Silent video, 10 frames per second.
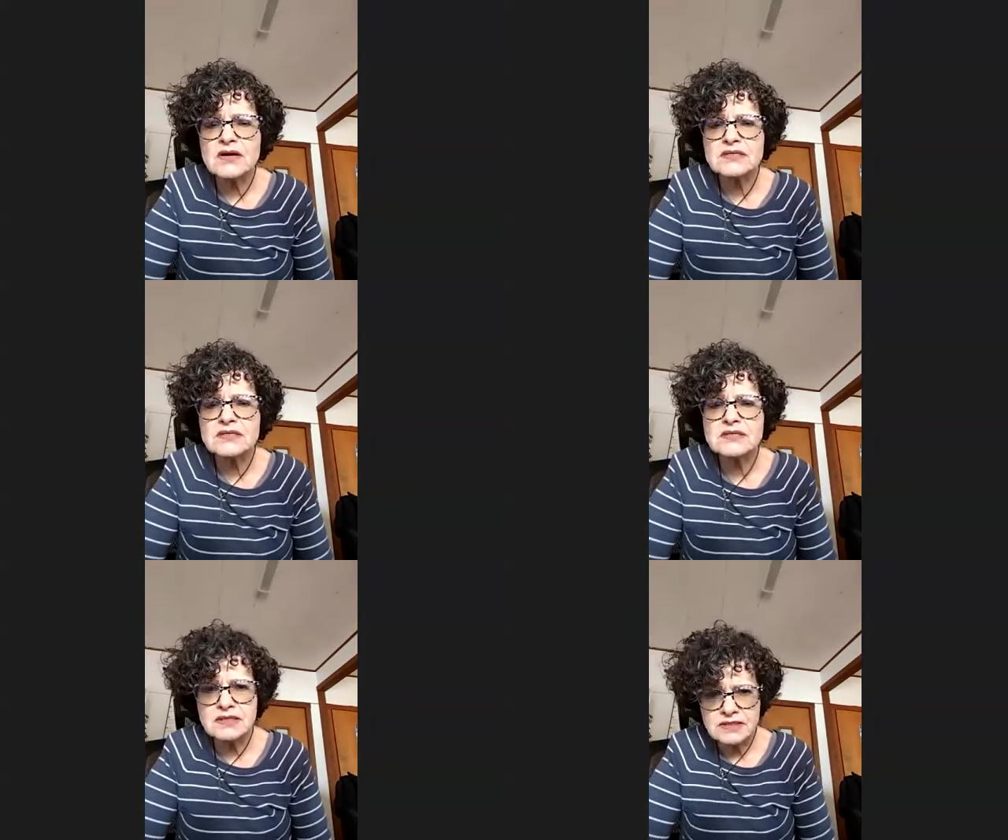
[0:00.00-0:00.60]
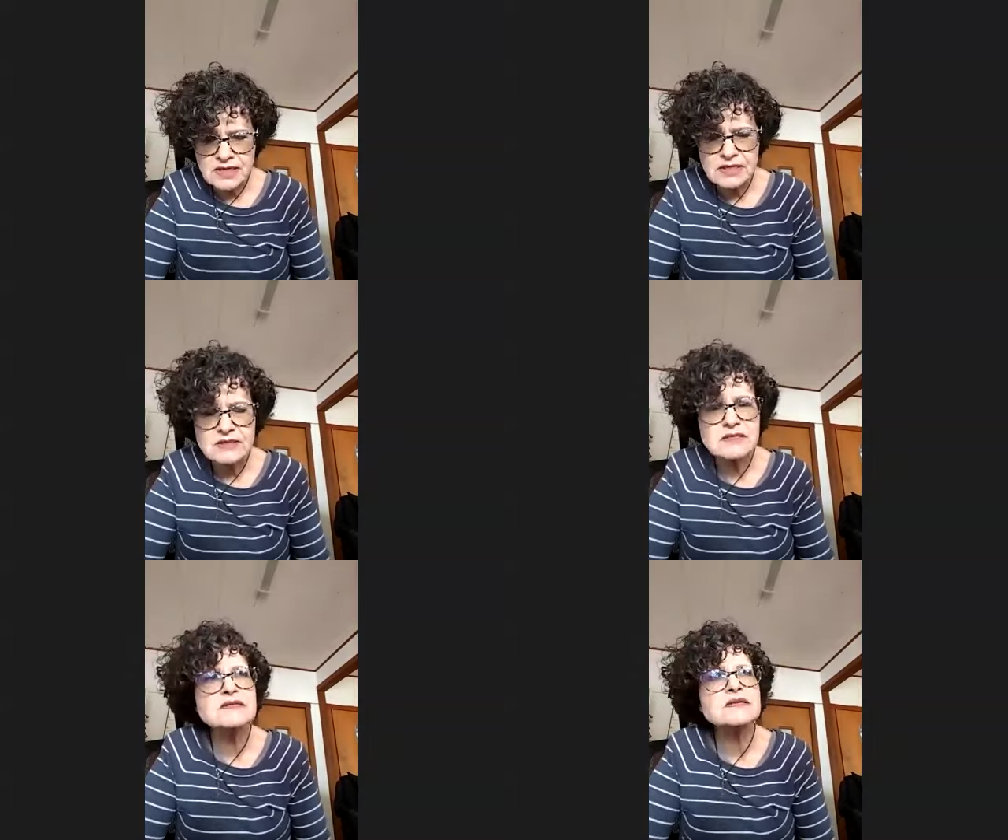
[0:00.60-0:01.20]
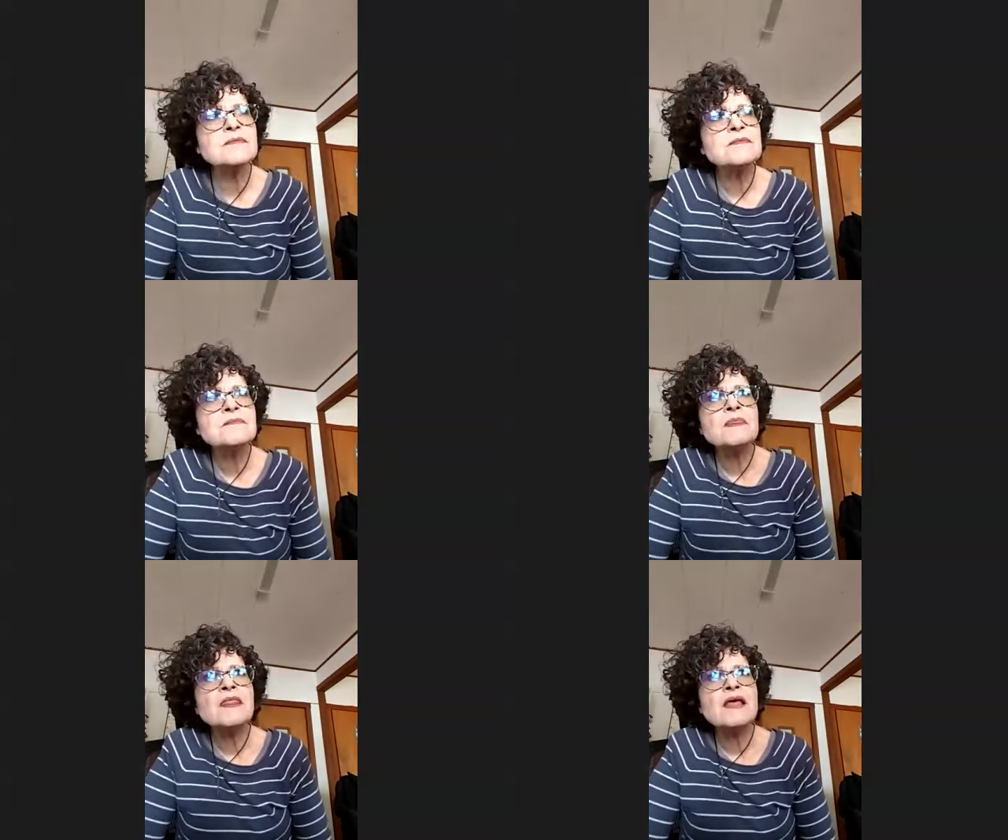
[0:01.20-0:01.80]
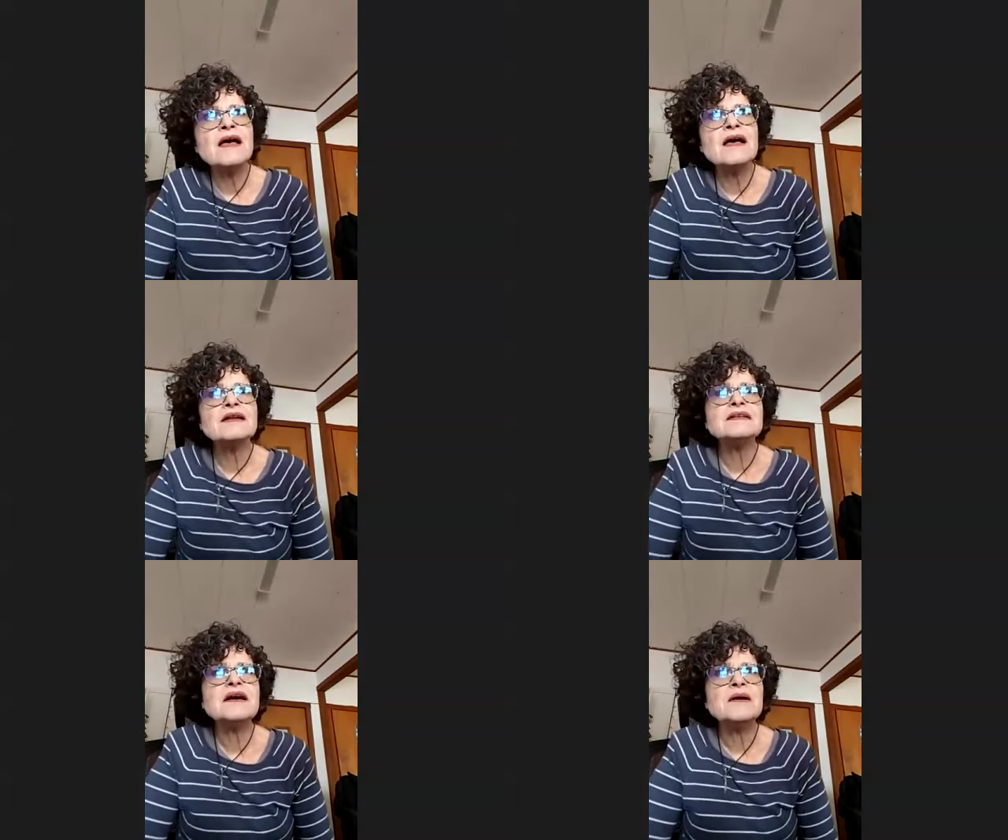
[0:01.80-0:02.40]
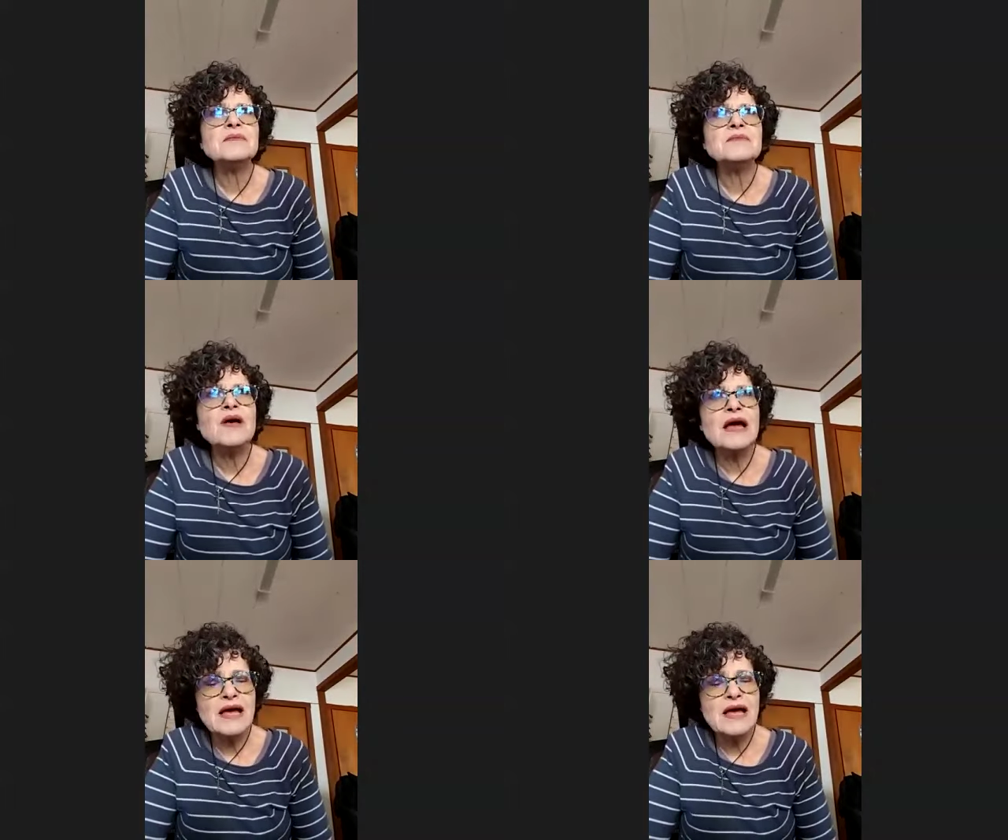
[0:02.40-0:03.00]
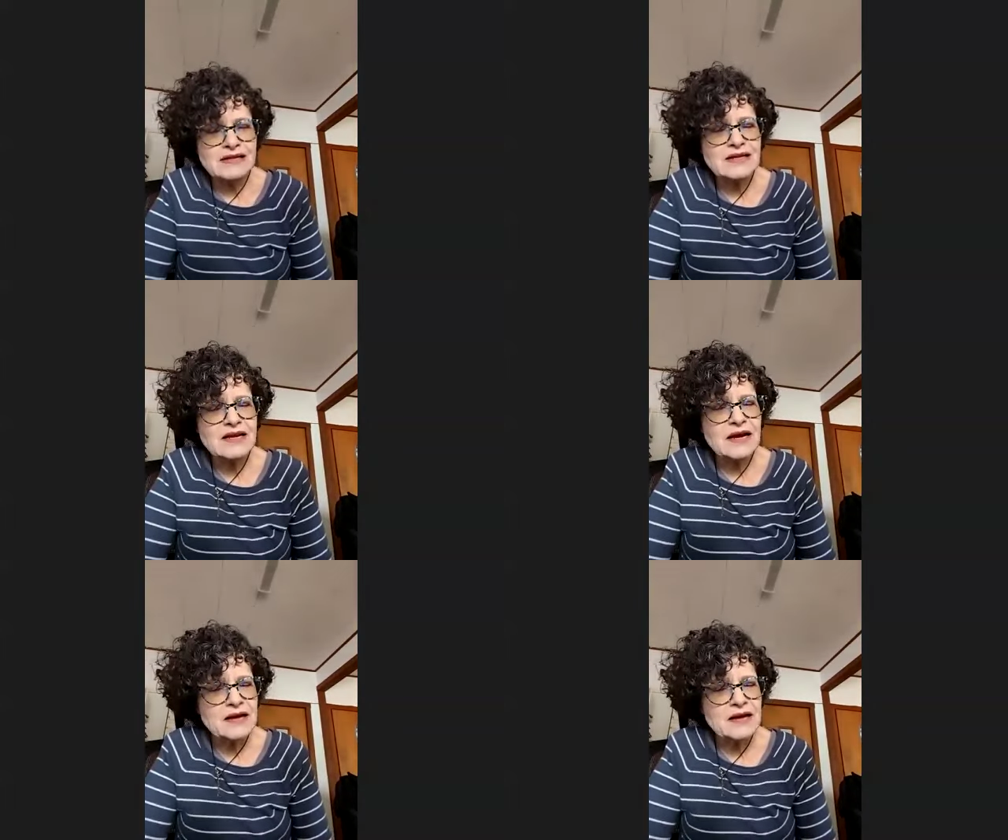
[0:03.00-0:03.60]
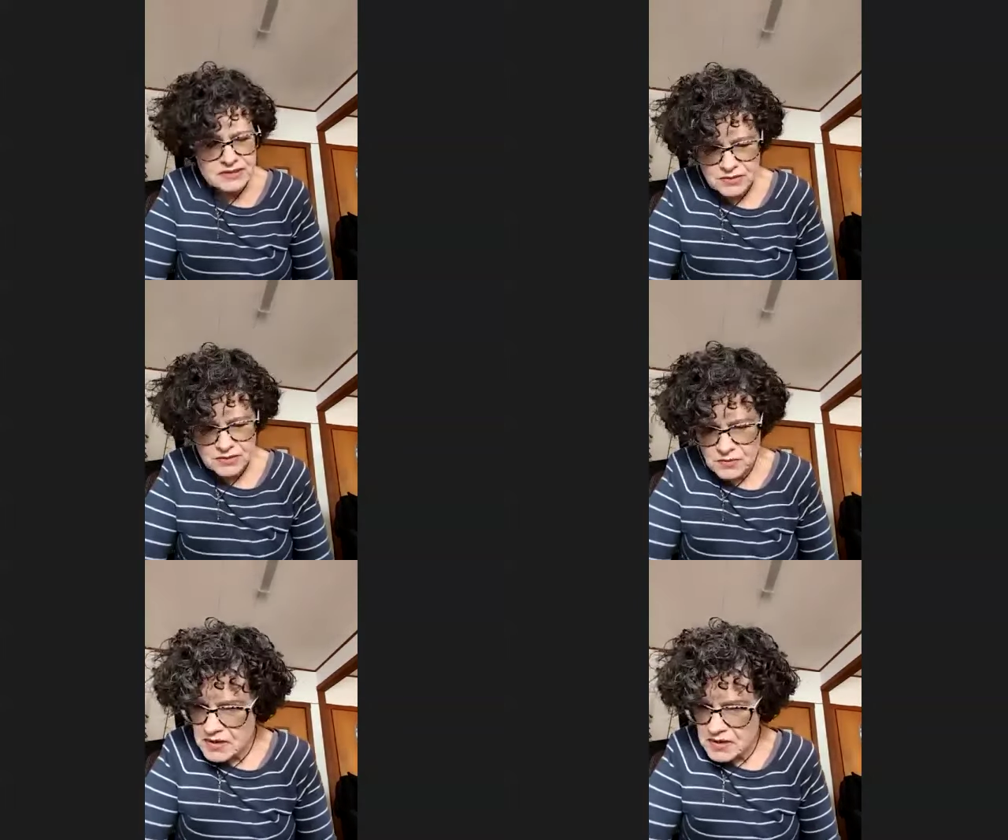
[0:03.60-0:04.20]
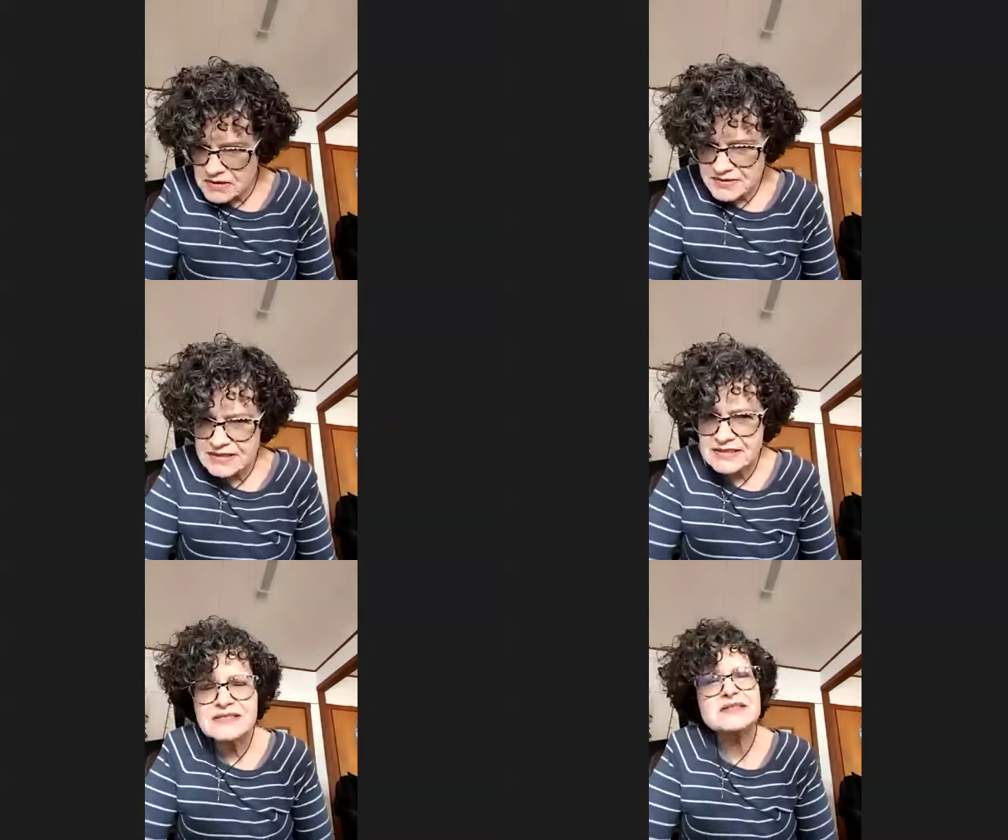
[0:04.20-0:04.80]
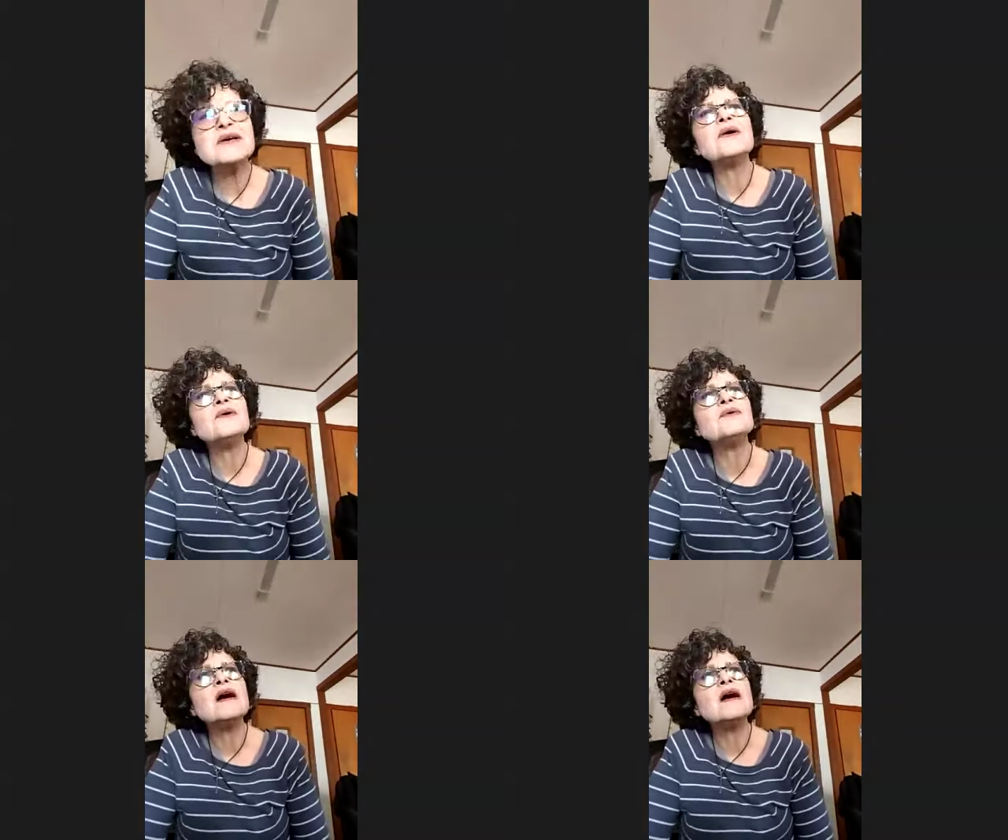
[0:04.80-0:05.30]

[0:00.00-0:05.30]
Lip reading: Austin, Texas. And I wasn't aware of it, so